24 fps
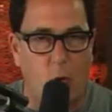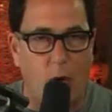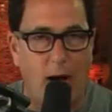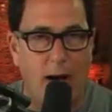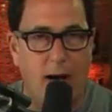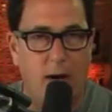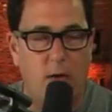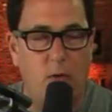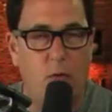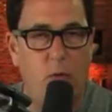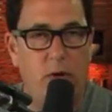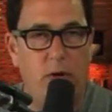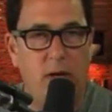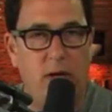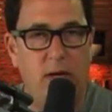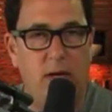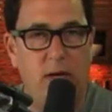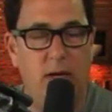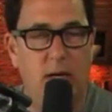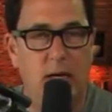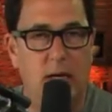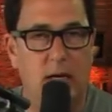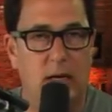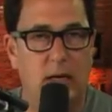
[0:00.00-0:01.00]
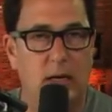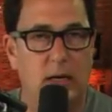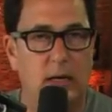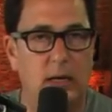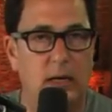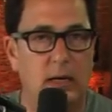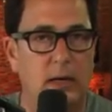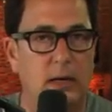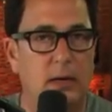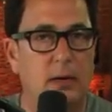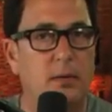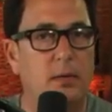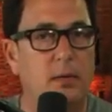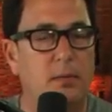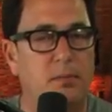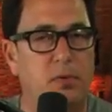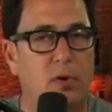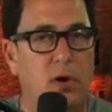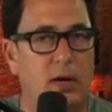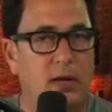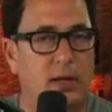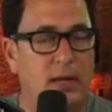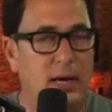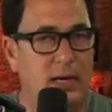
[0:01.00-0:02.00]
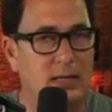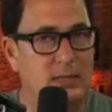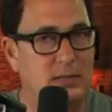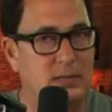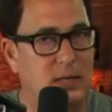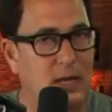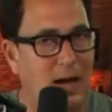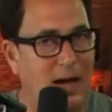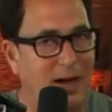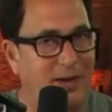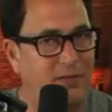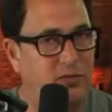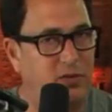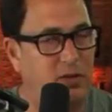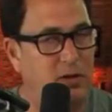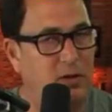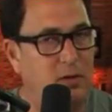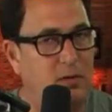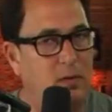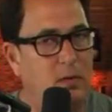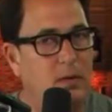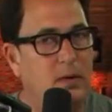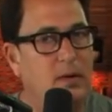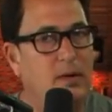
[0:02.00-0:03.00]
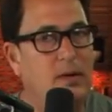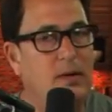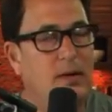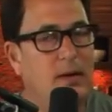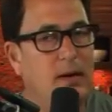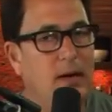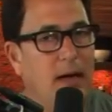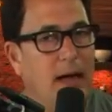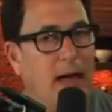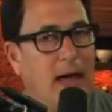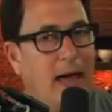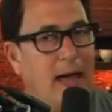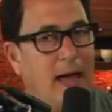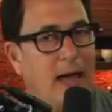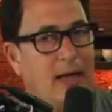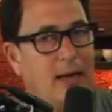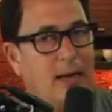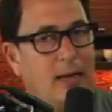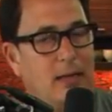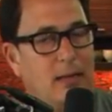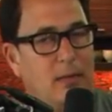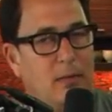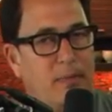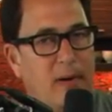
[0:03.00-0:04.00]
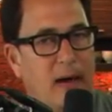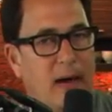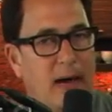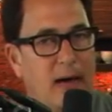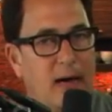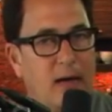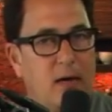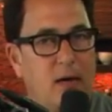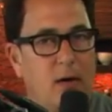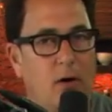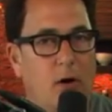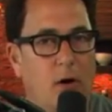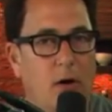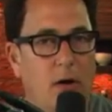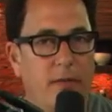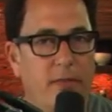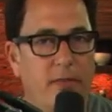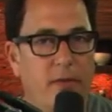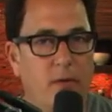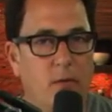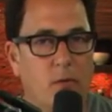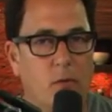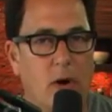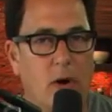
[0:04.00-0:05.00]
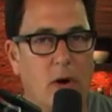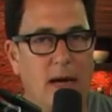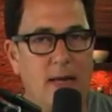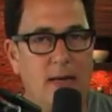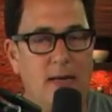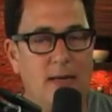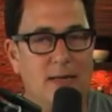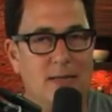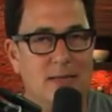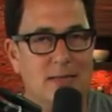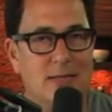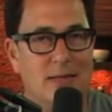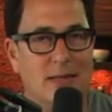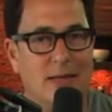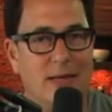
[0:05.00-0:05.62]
while we uh, broadcast live to you. And in the back on the right is